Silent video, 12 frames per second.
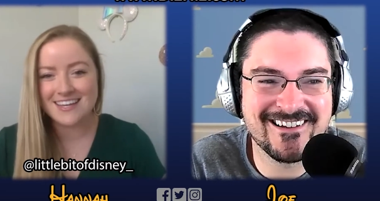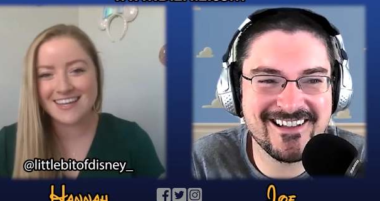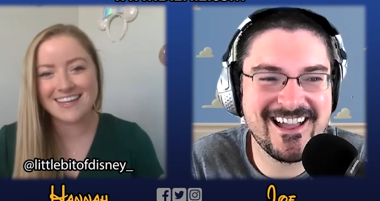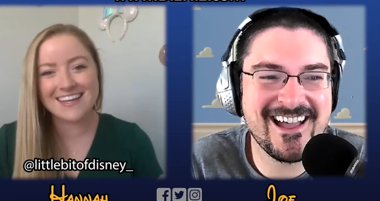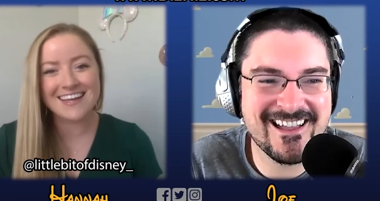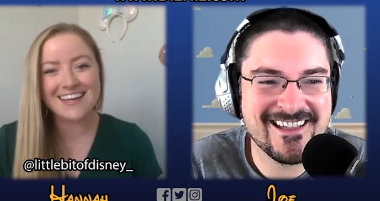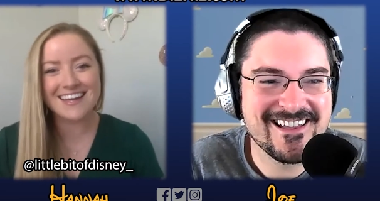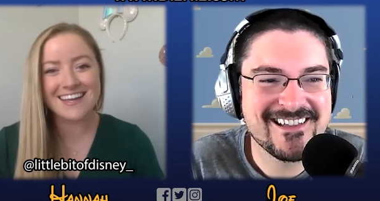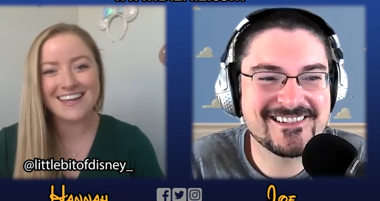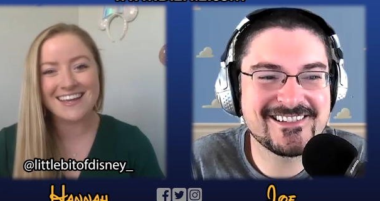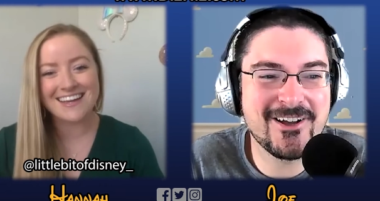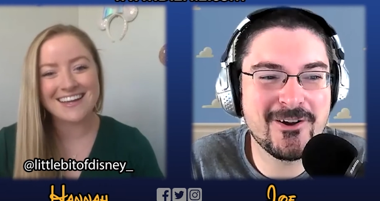Speaker 1: okay.
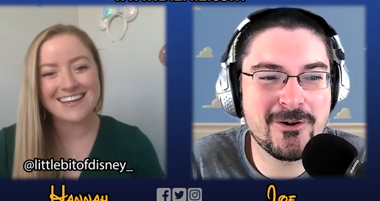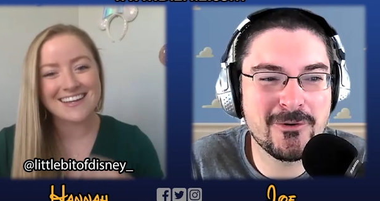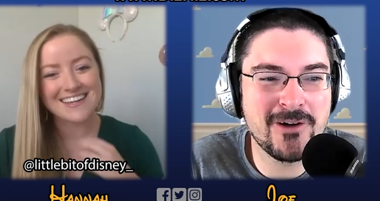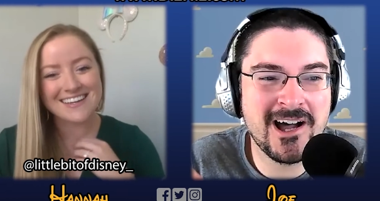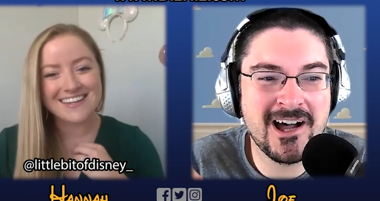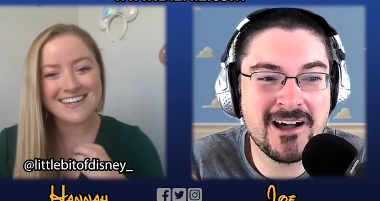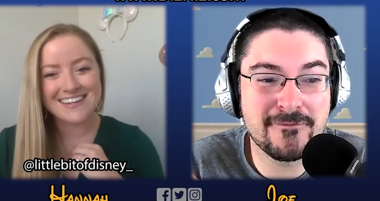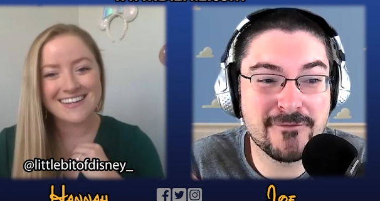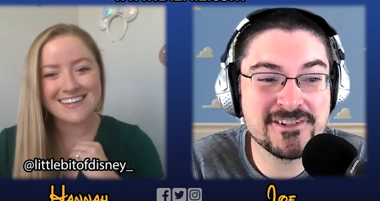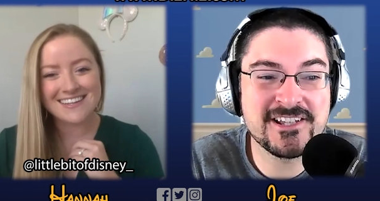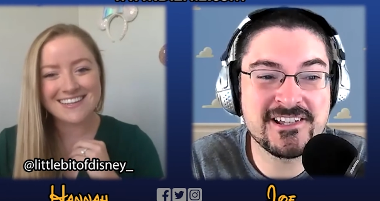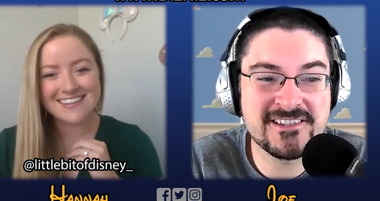So, uh,
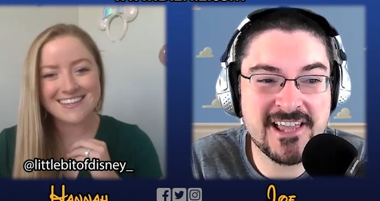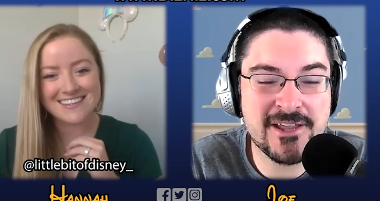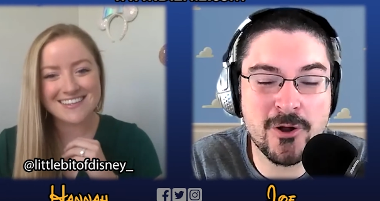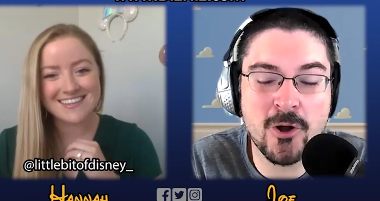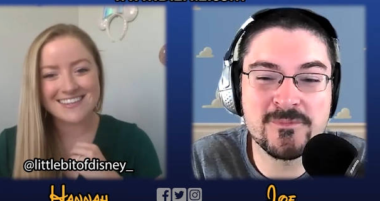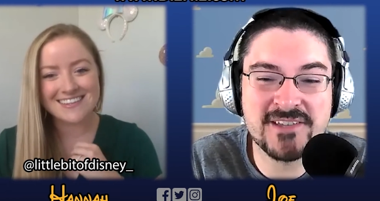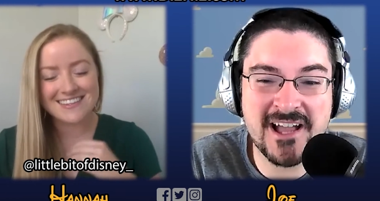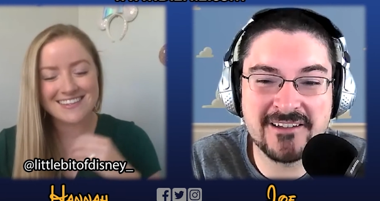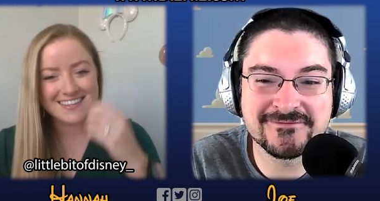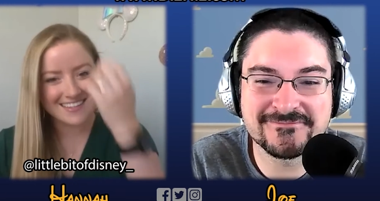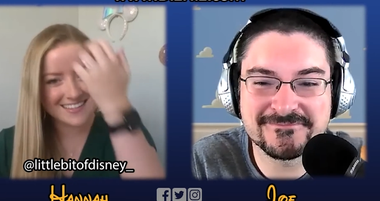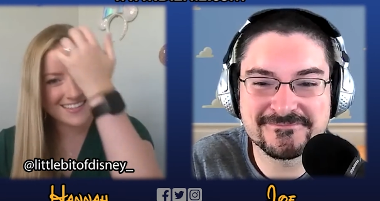first, can you say your
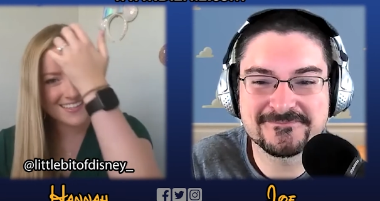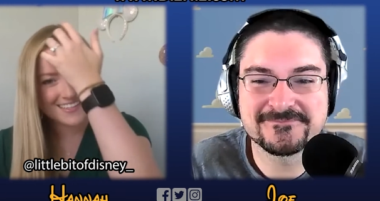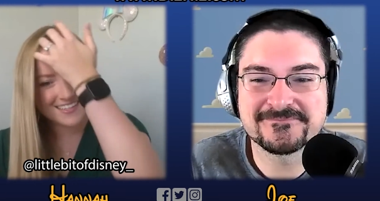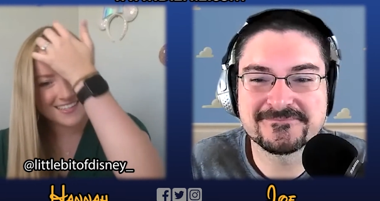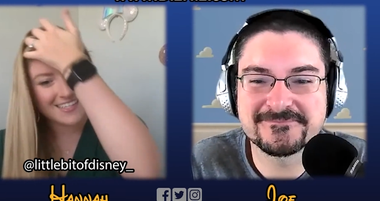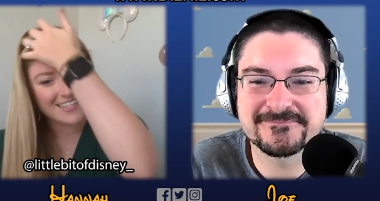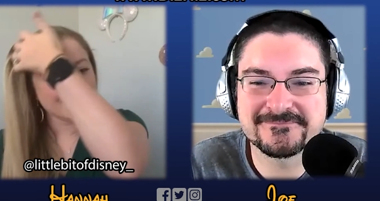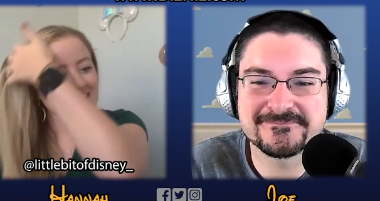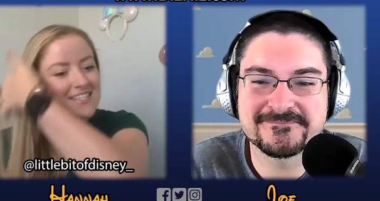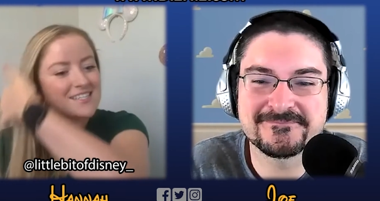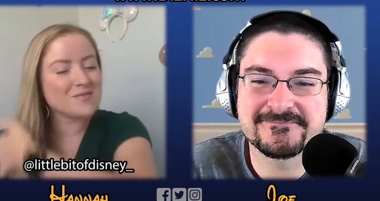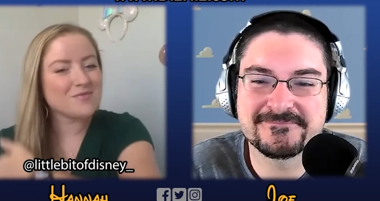hometown?
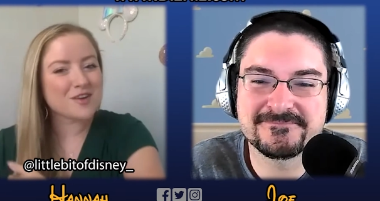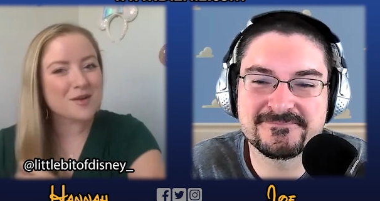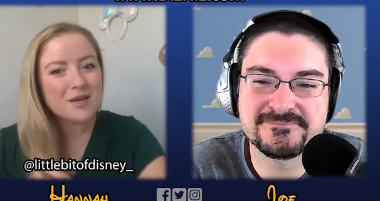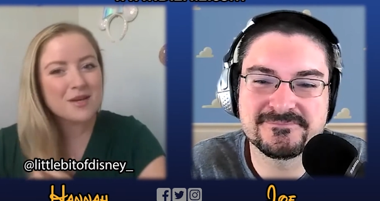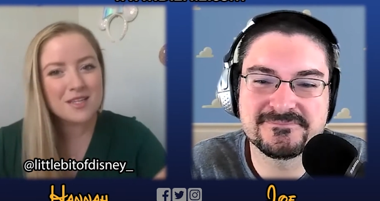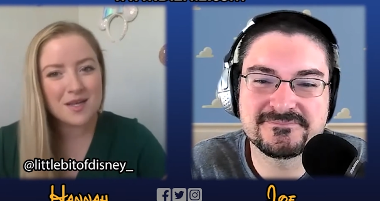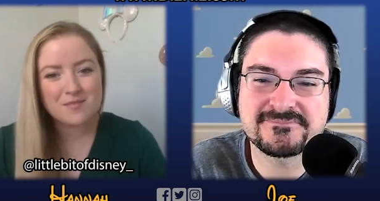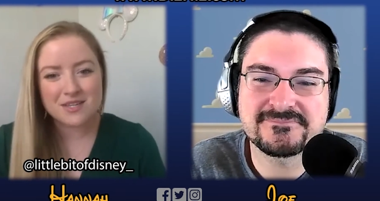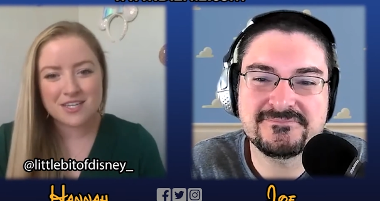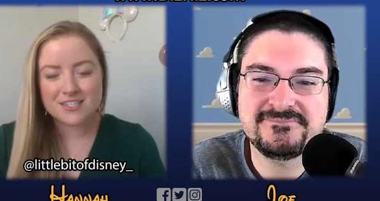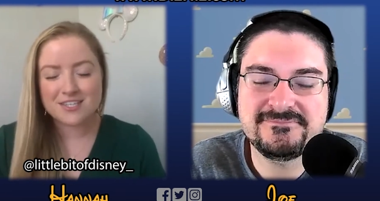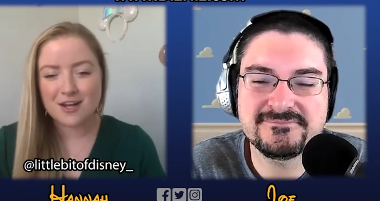
Speaker 2: Yes, I'm from
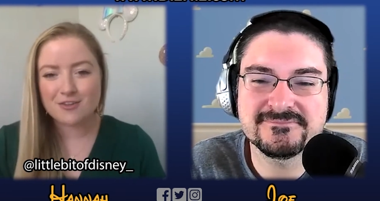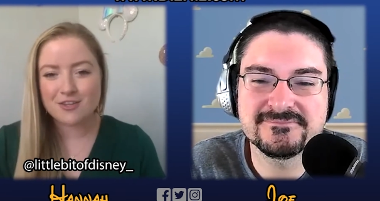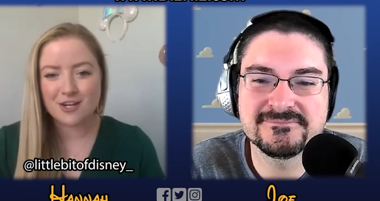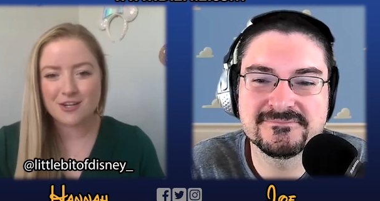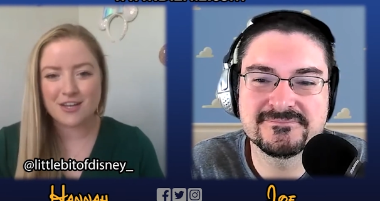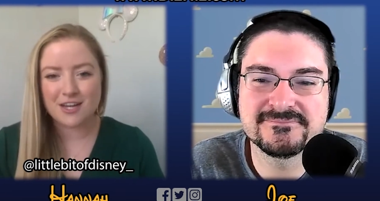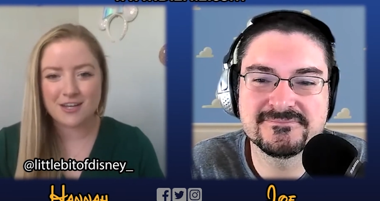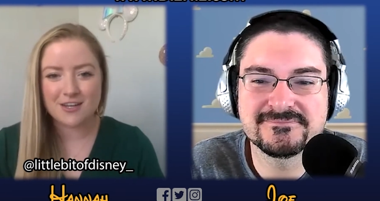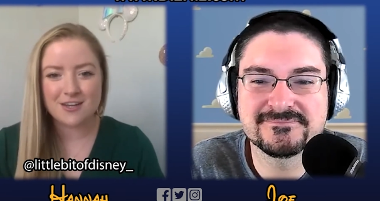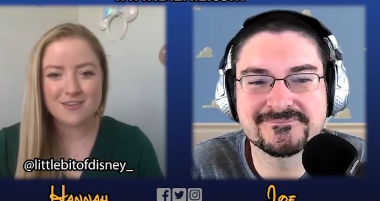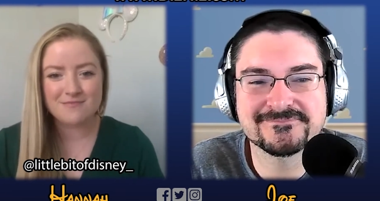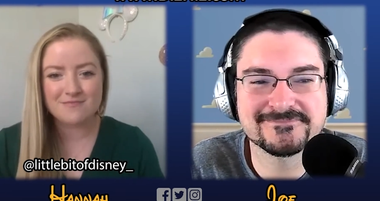Columbia, South
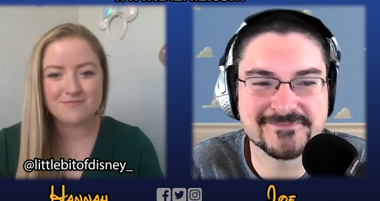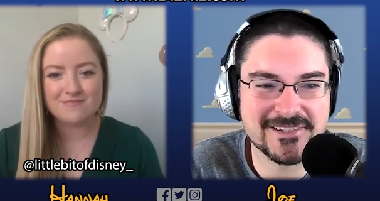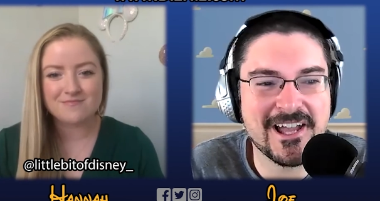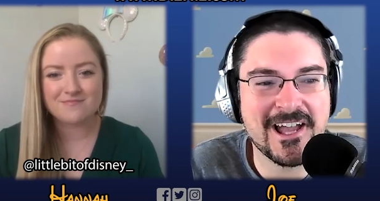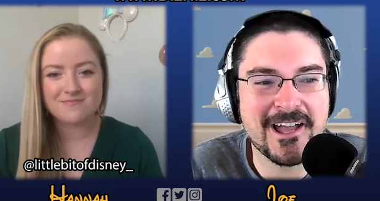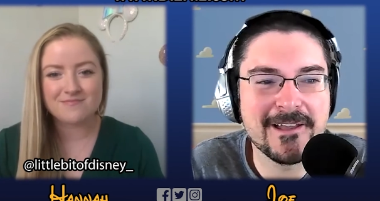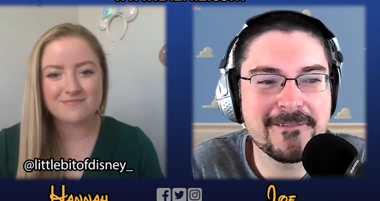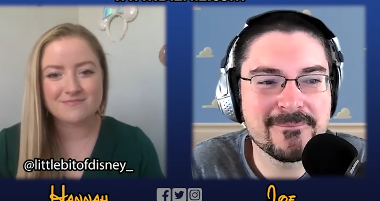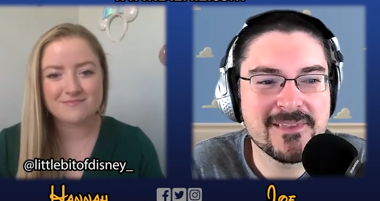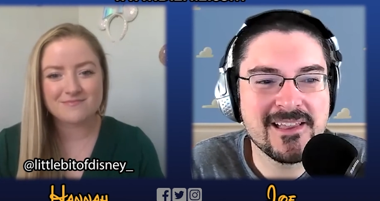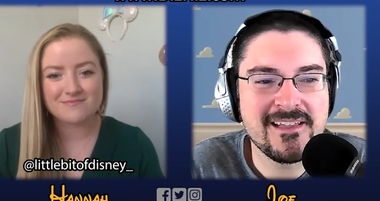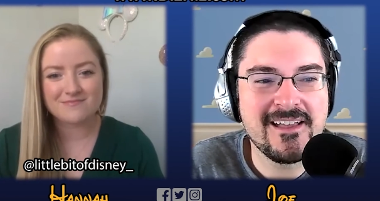Carolina.
Speaker 1: Okay.
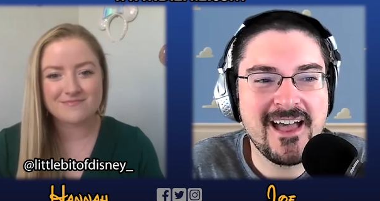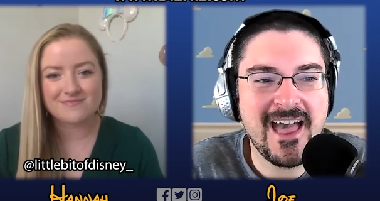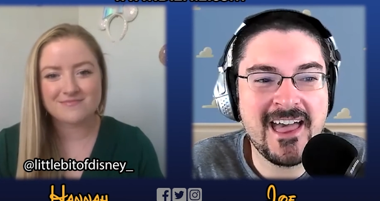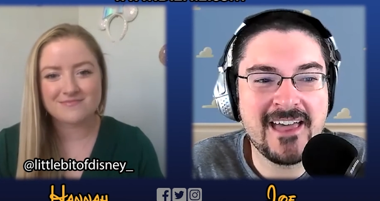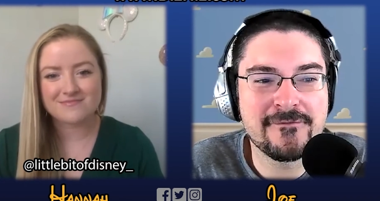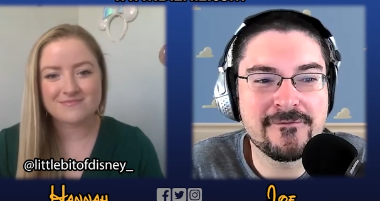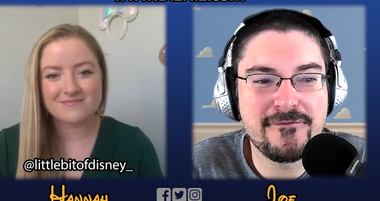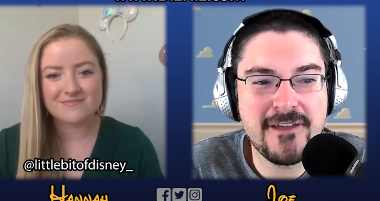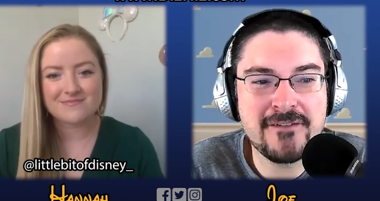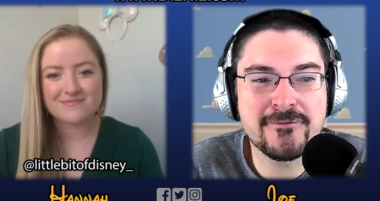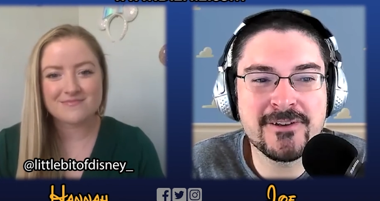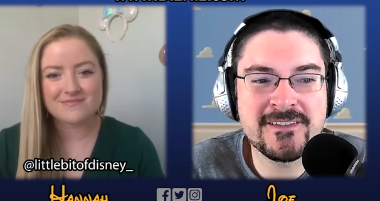And
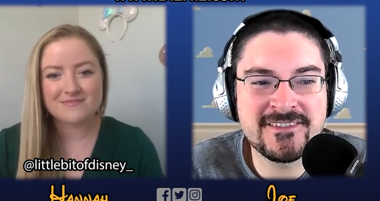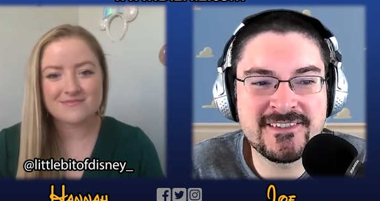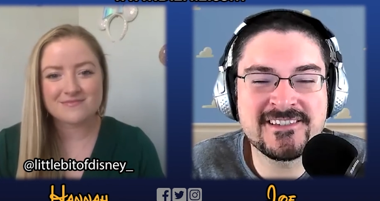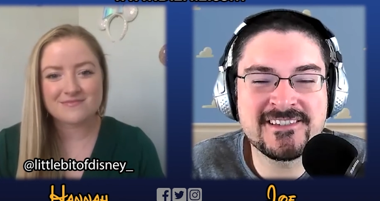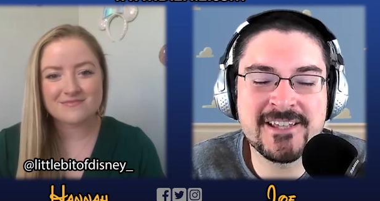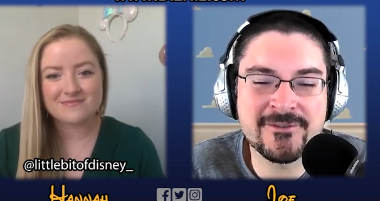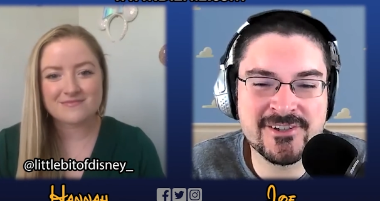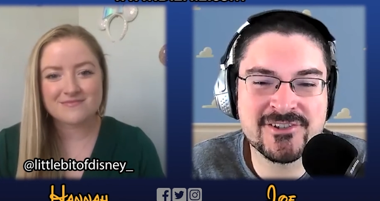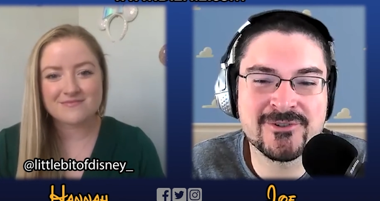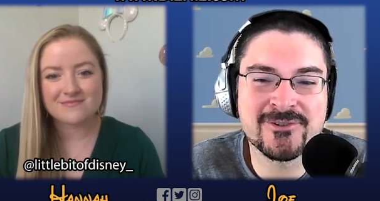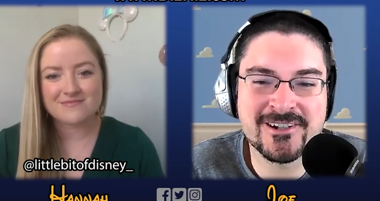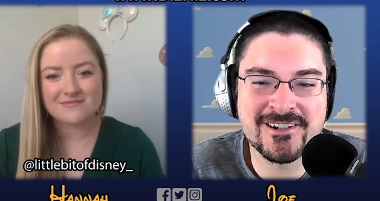favorite Disney
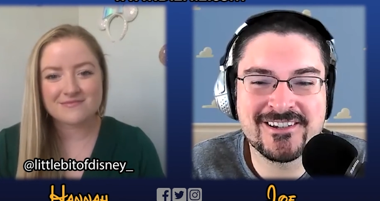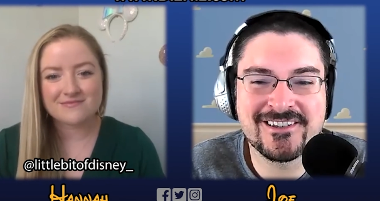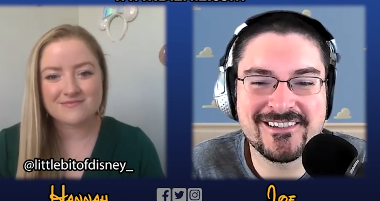resort?